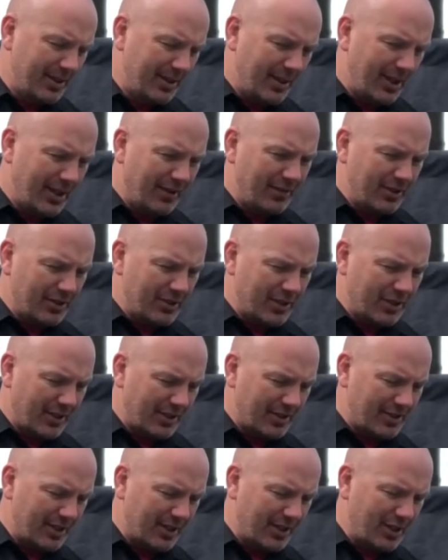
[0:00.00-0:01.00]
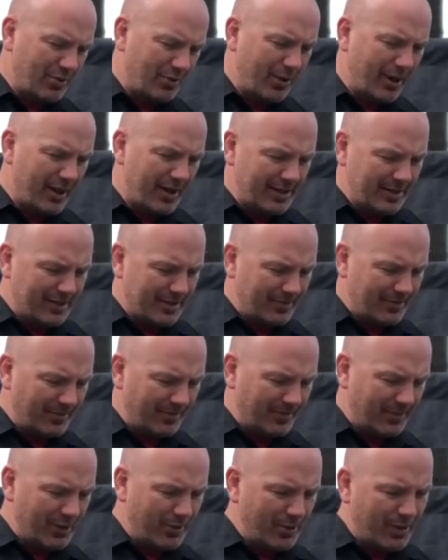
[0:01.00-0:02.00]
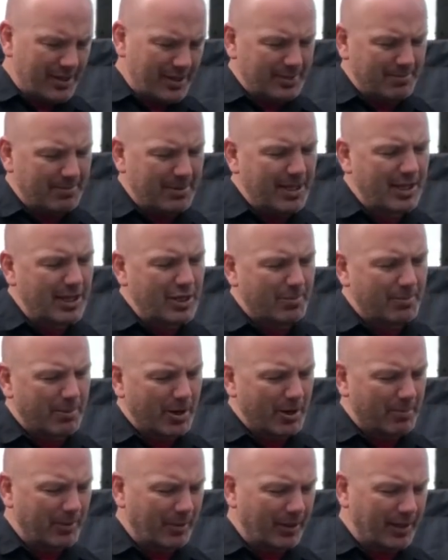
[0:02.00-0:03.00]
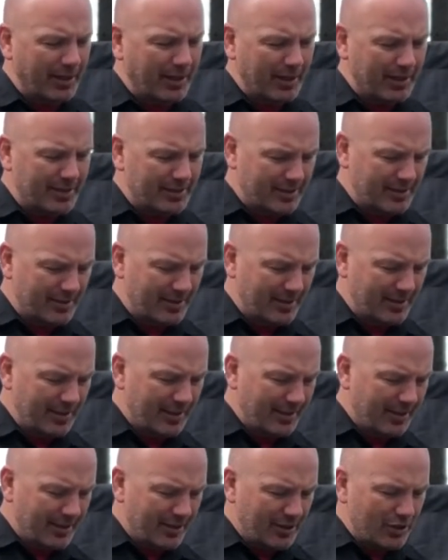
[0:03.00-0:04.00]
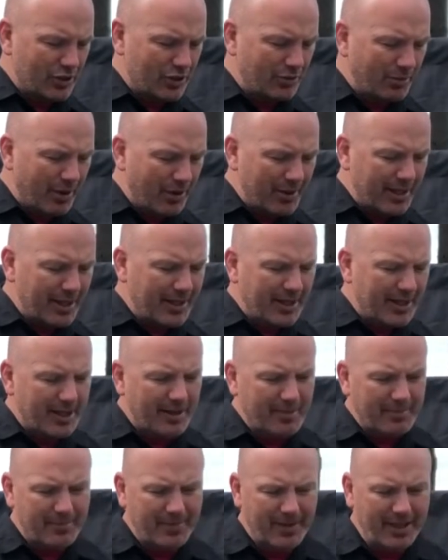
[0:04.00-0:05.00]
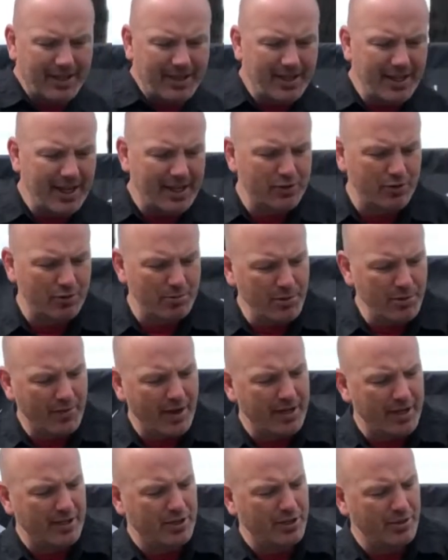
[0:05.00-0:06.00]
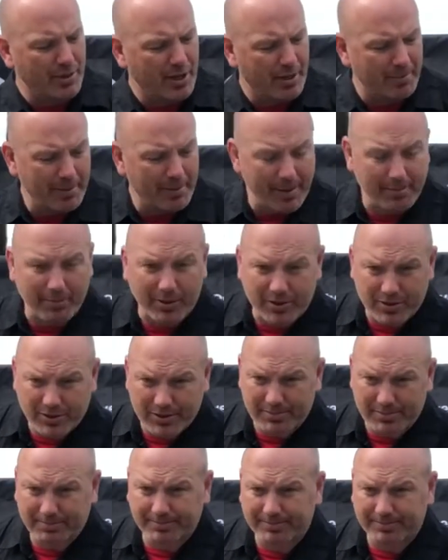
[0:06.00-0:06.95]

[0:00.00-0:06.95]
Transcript: of your salsa, you want to be your purple onions. Just throw it in there, and then next we'll move on to doing our peppers.